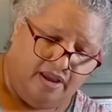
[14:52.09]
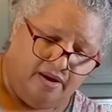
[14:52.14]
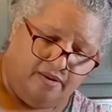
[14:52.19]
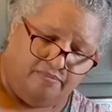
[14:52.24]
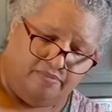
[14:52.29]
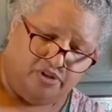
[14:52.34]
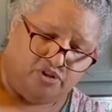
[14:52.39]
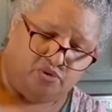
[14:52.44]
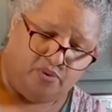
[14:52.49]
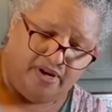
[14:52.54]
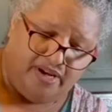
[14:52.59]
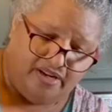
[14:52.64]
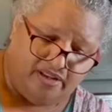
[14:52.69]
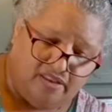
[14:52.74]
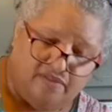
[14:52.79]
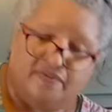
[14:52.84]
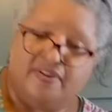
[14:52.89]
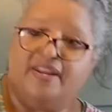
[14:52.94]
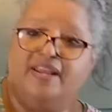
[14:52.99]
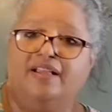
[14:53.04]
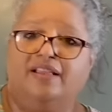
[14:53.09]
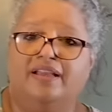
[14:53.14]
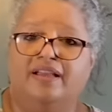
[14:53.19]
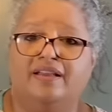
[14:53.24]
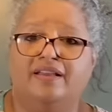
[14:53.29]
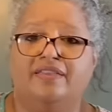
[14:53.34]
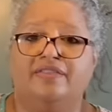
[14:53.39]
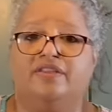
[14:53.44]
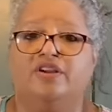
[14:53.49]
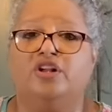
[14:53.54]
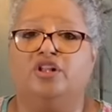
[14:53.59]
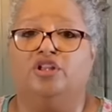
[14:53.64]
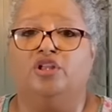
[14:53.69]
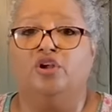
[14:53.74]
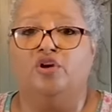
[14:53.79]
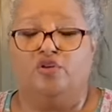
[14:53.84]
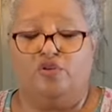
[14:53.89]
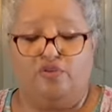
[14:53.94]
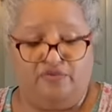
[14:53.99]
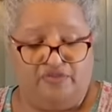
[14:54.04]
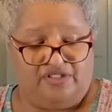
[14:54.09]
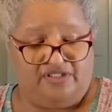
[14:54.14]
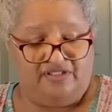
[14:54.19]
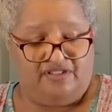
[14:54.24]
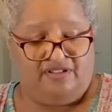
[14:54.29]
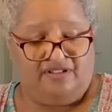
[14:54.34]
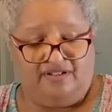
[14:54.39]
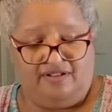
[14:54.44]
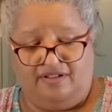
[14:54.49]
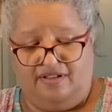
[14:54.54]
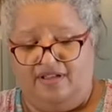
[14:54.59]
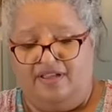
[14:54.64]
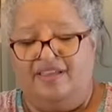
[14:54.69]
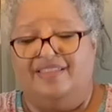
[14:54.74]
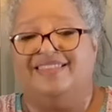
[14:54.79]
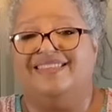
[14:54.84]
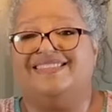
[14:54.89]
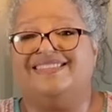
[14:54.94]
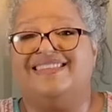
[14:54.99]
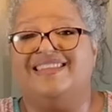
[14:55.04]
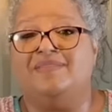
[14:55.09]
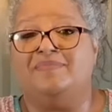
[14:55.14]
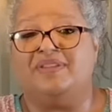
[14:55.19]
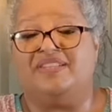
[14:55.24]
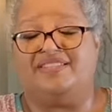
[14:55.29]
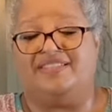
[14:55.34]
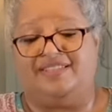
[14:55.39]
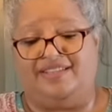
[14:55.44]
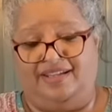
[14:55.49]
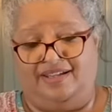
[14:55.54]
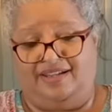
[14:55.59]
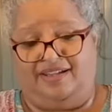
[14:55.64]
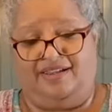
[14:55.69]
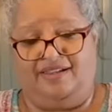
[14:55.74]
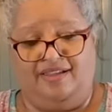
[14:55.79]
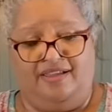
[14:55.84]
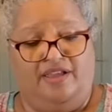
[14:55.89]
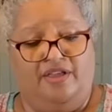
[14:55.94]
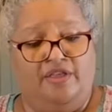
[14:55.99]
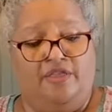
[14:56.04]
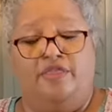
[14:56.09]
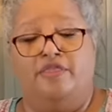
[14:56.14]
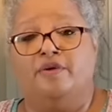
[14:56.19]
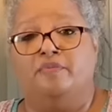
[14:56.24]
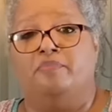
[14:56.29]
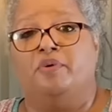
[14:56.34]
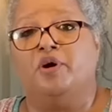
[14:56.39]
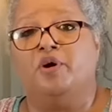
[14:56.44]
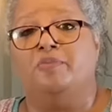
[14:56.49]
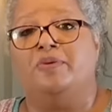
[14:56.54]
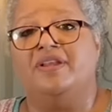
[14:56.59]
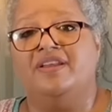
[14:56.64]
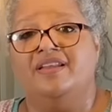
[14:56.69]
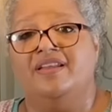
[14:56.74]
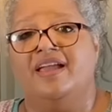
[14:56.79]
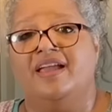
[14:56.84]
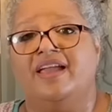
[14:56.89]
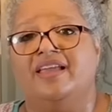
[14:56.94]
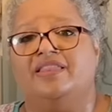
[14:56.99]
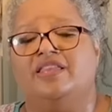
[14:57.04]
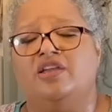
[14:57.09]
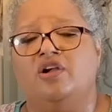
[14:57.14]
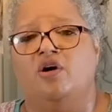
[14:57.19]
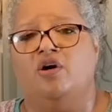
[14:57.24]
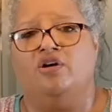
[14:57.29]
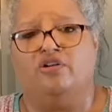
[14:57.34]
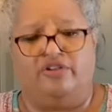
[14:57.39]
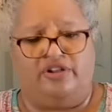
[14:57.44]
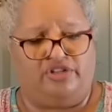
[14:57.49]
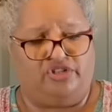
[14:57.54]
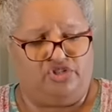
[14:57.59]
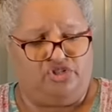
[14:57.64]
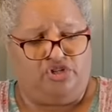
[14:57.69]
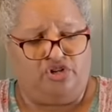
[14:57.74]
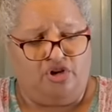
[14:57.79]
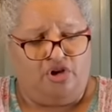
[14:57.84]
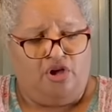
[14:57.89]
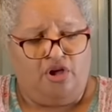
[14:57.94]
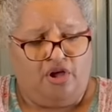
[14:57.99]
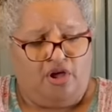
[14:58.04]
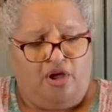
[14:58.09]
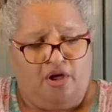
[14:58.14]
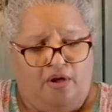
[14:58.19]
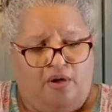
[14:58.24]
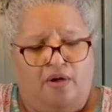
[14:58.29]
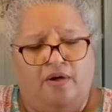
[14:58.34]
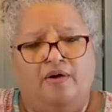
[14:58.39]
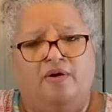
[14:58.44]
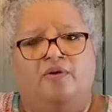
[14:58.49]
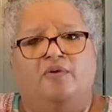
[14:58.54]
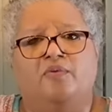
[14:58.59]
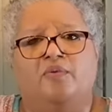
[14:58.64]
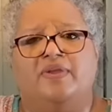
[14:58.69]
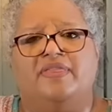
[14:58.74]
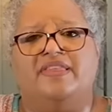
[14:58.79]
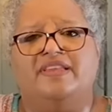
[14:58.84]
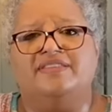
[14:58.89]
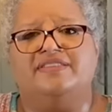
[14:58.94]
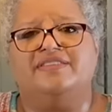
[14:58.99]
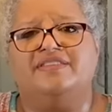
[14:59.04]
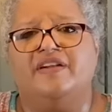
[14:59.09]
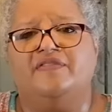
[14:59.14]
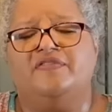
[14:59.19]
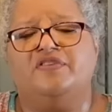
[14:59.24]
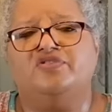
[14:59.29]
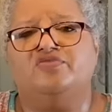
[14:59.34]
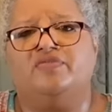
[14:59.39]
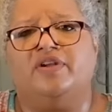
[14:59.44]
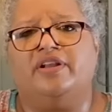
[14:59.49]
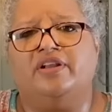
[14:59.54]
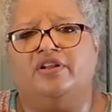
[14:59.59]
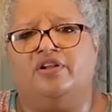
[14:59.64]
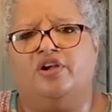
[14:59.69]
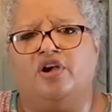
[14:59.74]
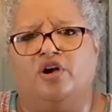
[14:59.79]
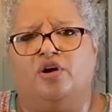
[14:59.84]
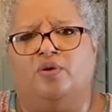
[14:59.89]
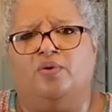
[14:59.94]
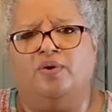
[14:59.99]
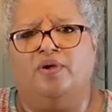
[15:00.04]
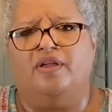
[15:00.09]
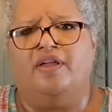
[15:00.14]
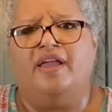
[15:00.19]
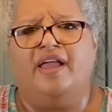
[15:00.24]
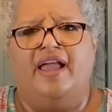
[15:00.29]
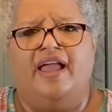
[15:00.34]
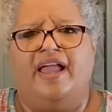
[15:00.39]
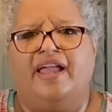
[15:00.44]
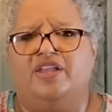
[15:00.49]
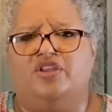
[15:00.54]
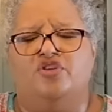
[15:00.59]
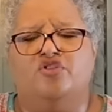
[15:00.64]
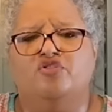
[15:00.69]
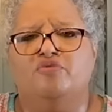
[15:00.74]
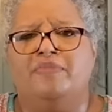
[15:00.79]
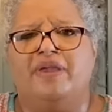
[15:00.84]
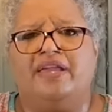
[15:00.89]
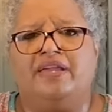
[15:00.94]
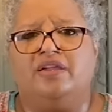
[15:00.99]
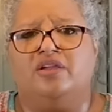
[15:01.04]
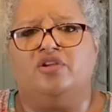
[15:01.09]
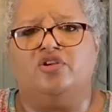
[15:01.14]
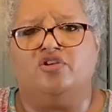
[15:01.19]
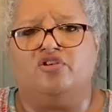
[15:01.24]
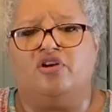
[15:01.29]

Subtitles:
between the vanilla, the cloves, the cinnamon stick, the bourbon, and the orange, when this stuff is ready to go and you're making your